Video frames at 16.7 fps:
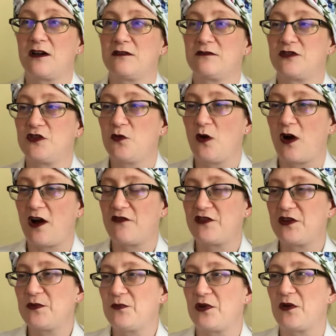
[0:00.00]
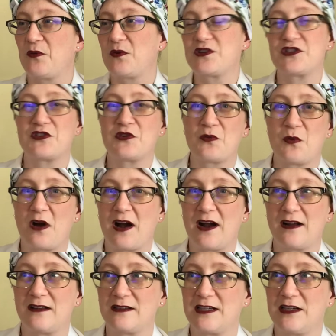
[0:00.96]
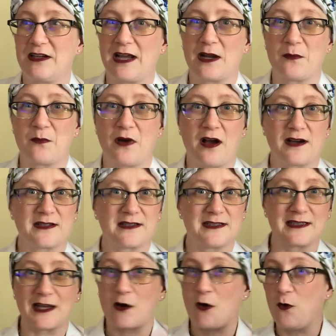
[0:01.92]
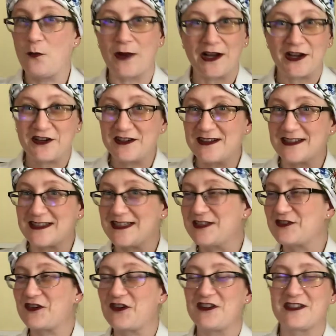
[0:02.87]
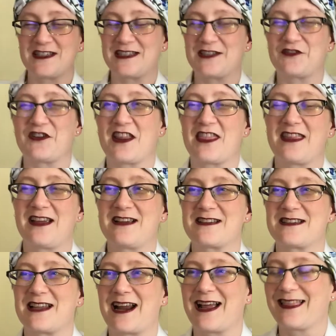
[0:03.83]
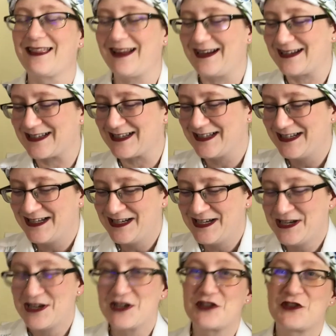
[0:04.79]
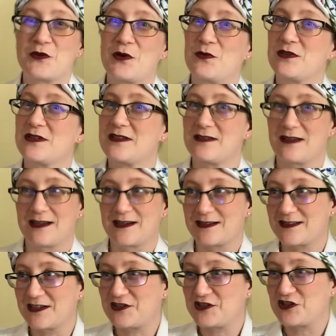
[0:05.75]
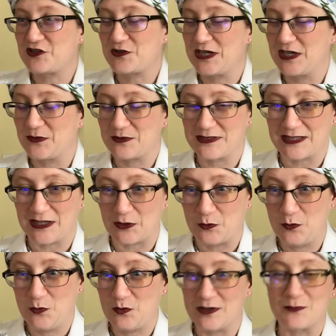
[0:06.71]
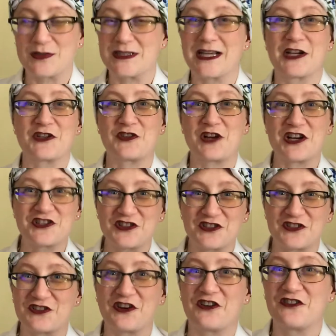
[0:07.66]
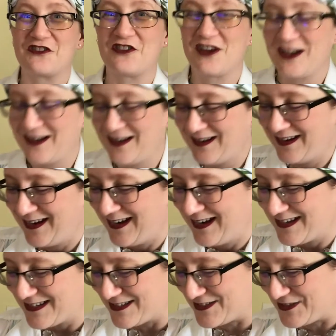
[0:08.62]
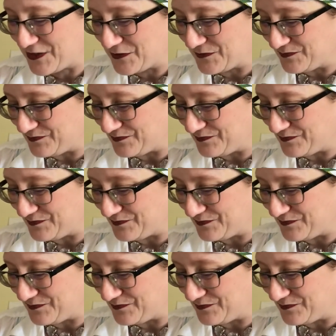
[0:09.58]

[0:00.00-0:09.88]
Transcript: too often, but once in a while you get a box and it's like, oh my goodness, these are all the different things that I liked. So it was like such a treat. It was like, ooh, it was like a treasure trove. So